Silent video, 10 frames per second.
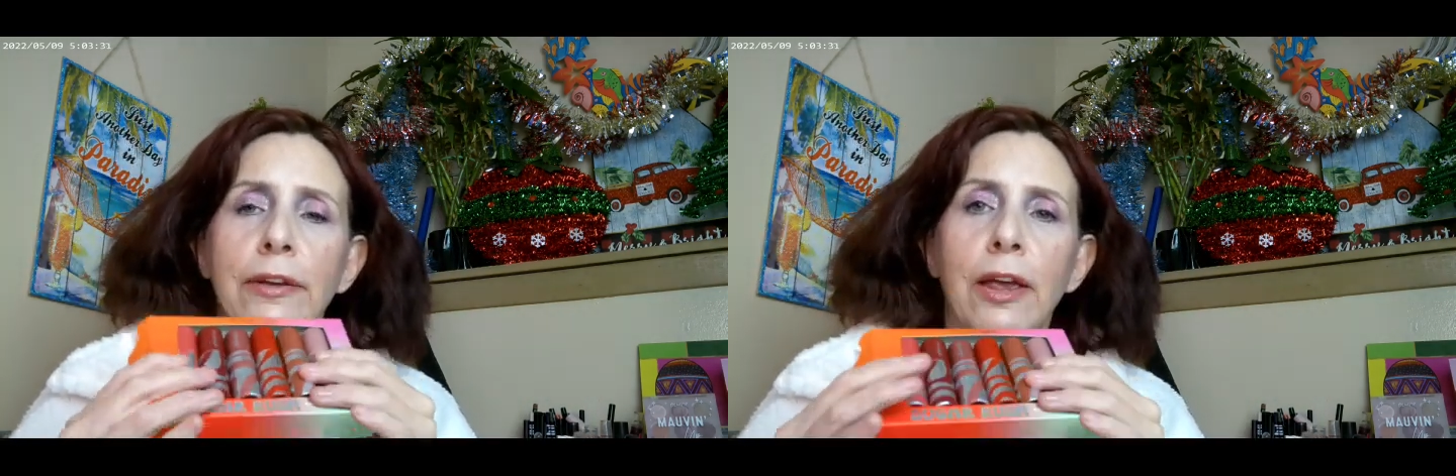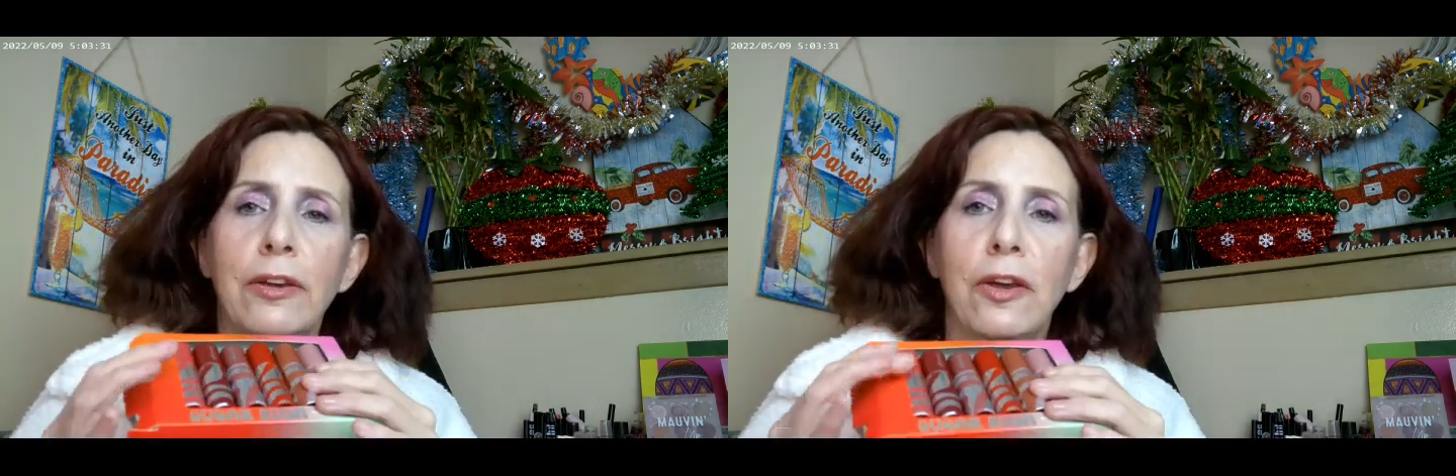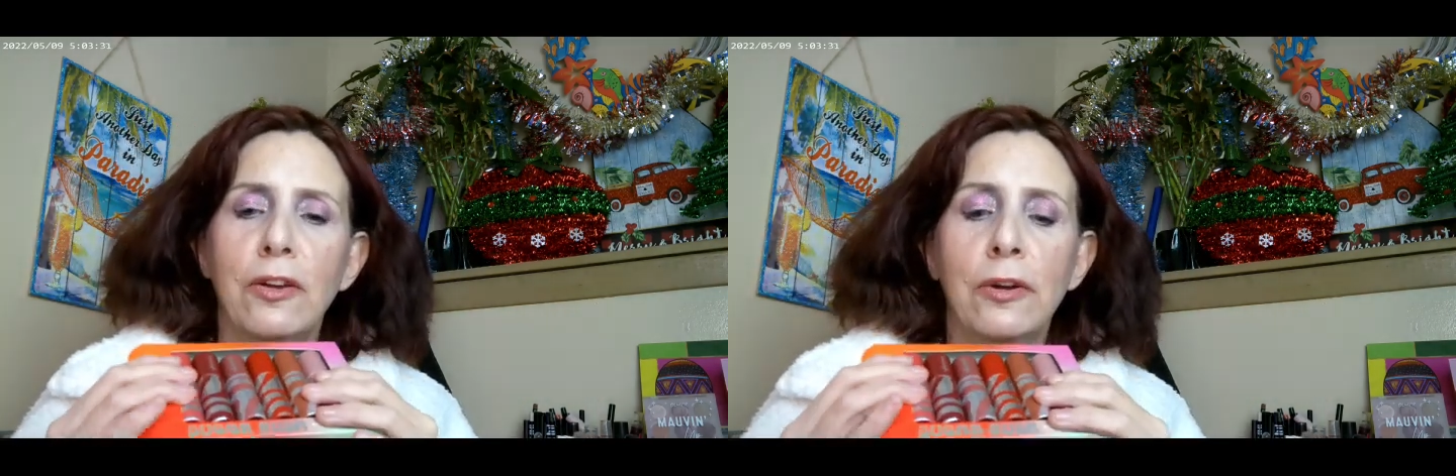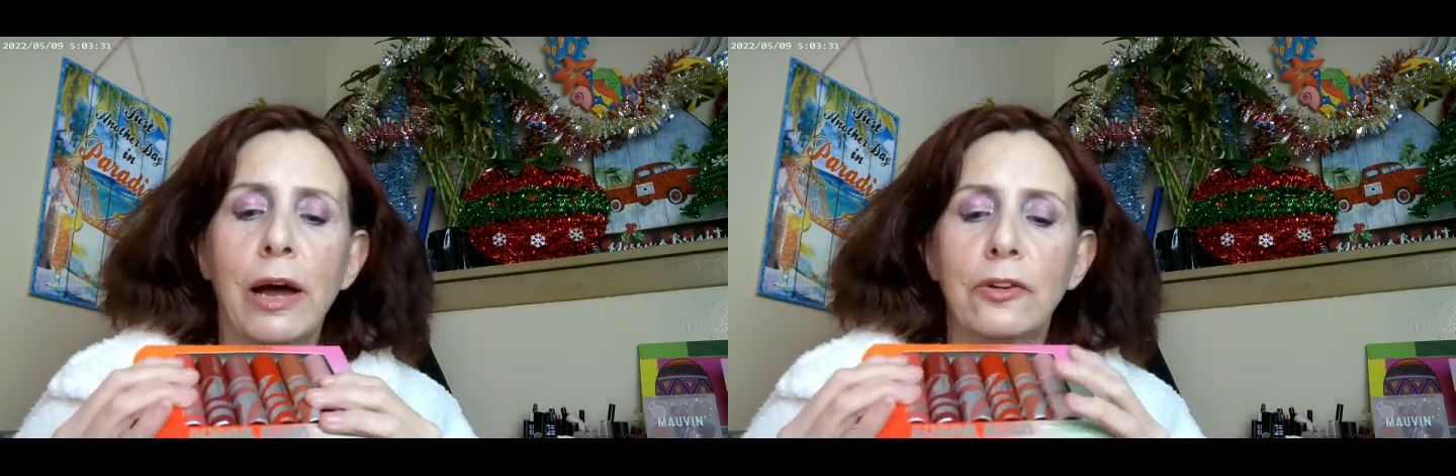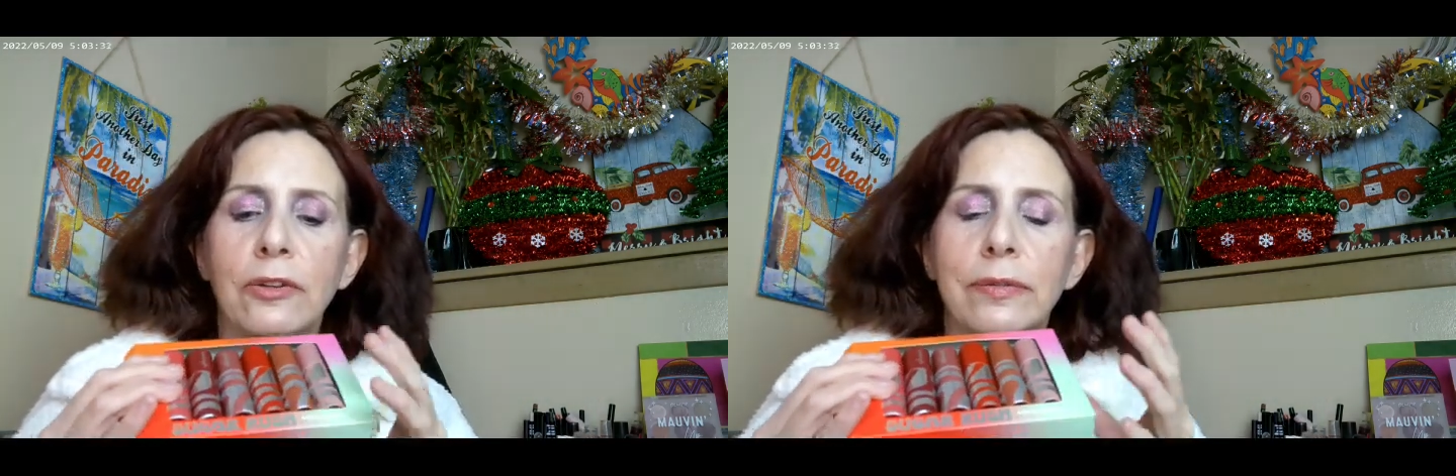you're
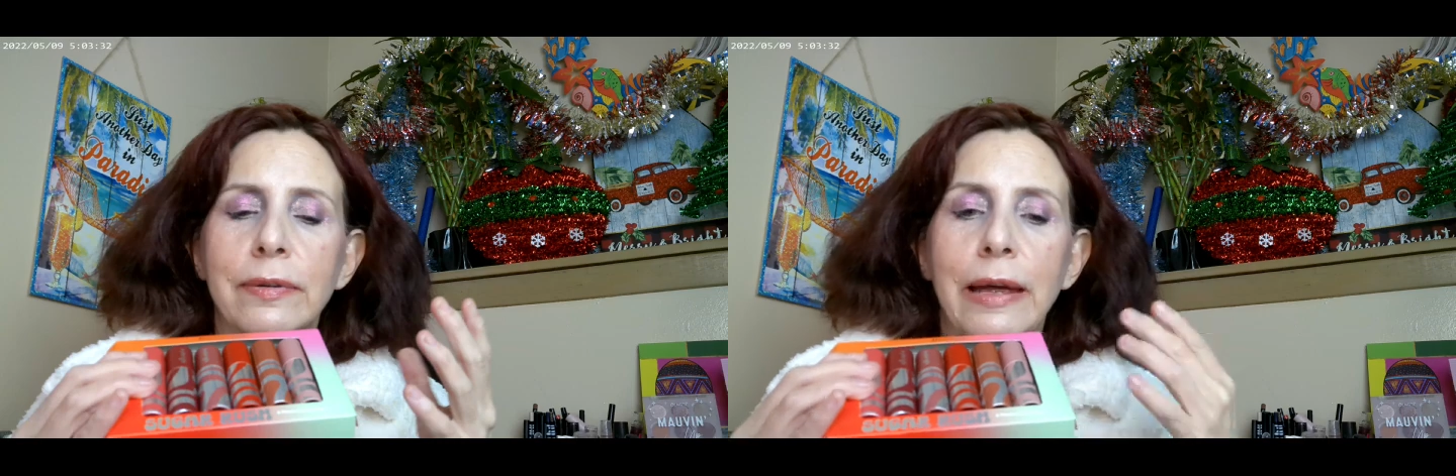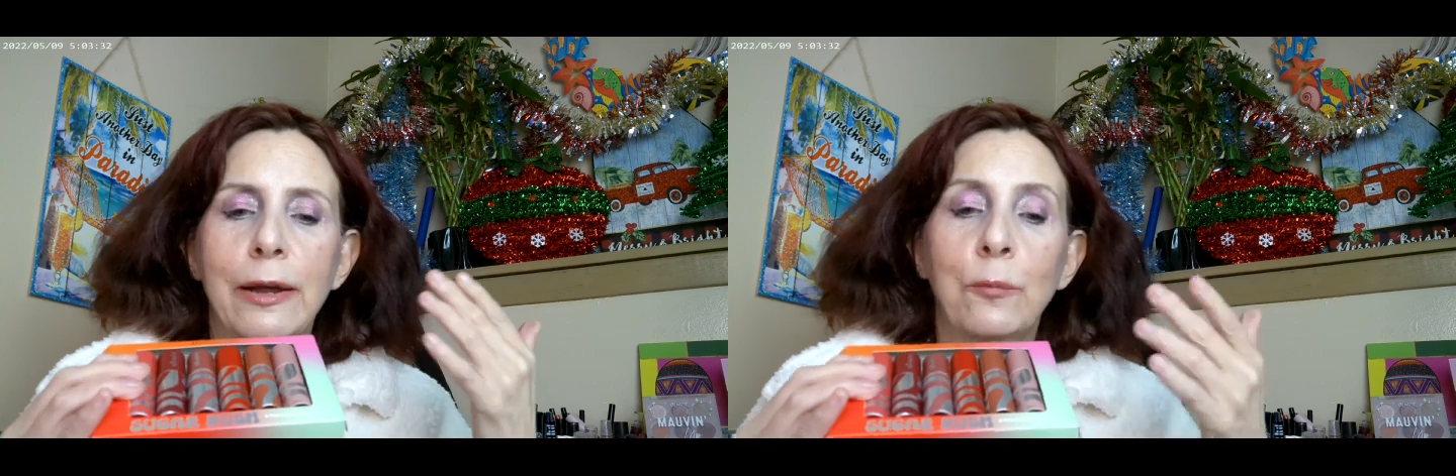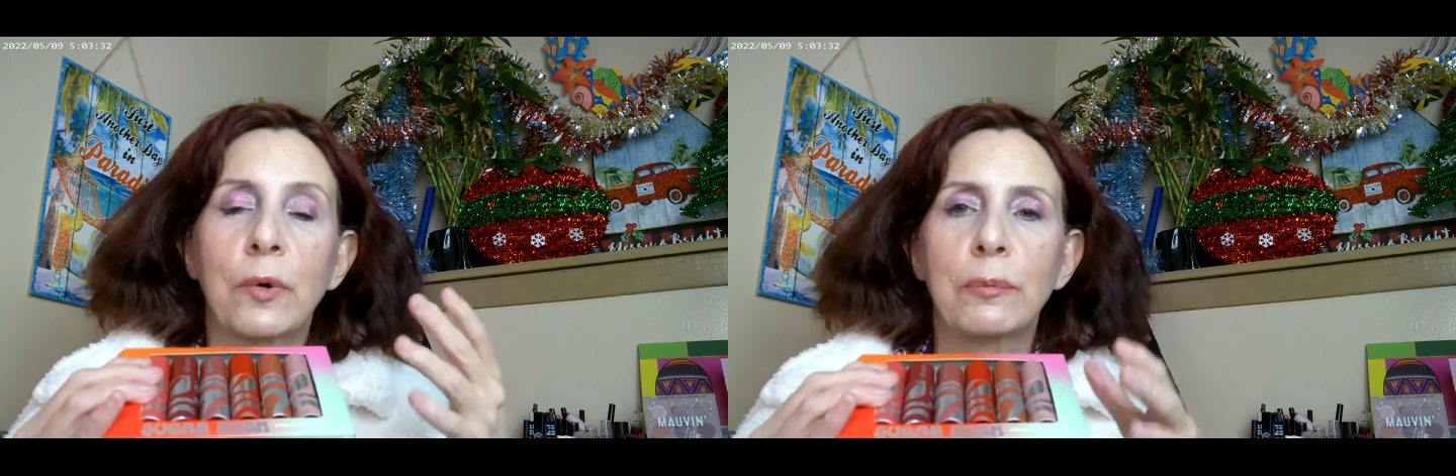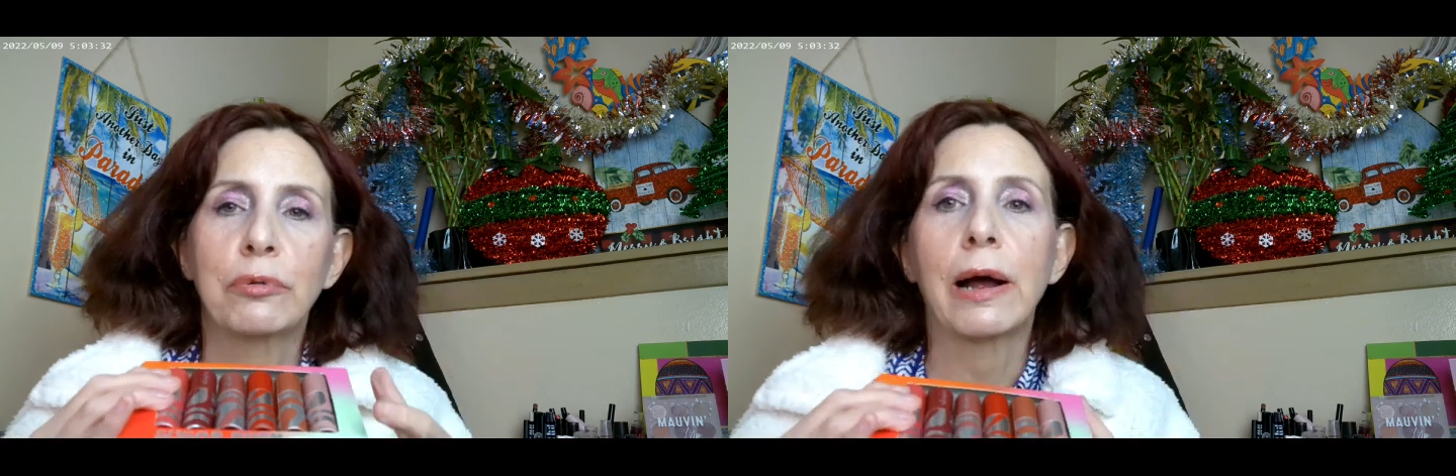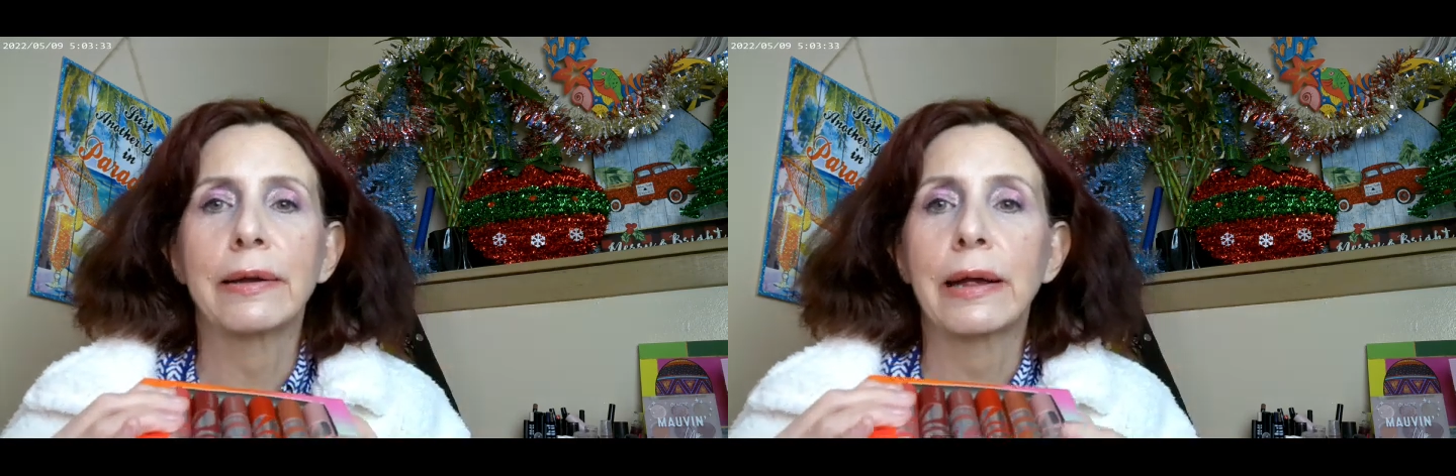not just getting one
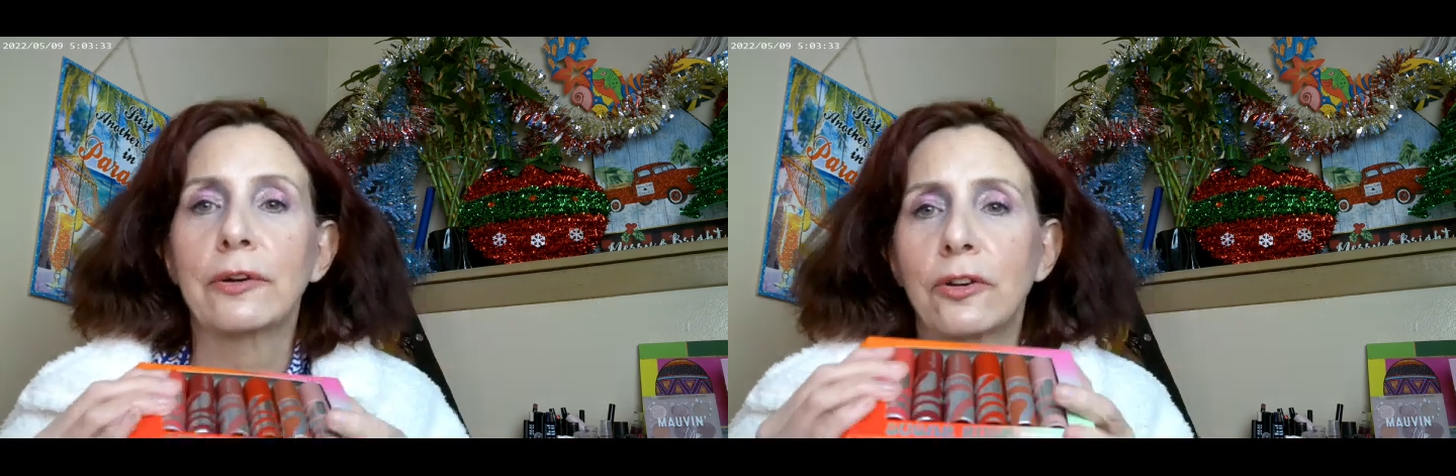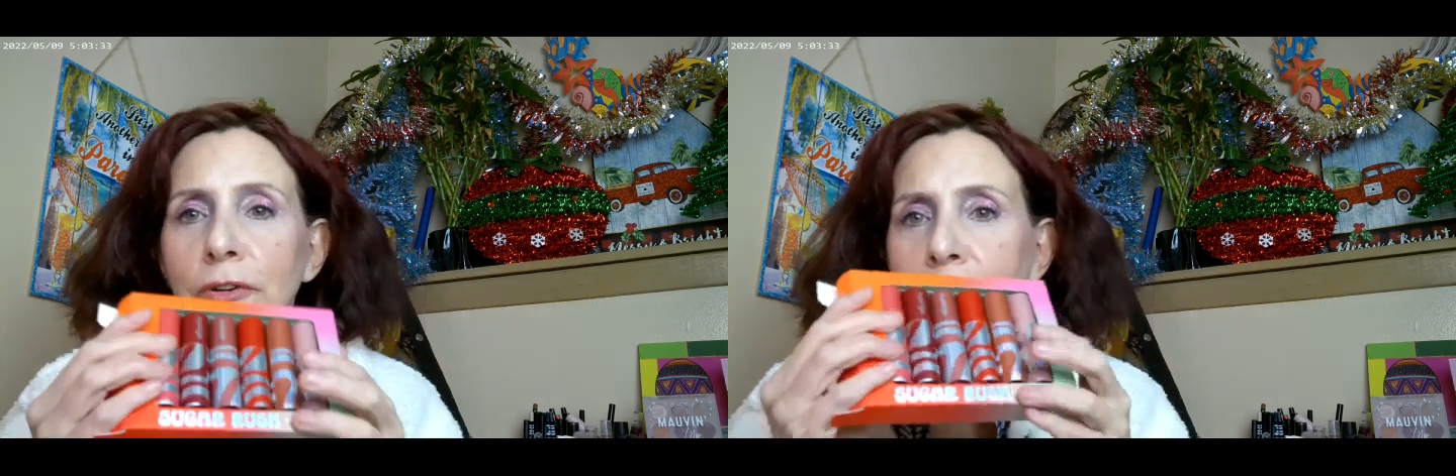product;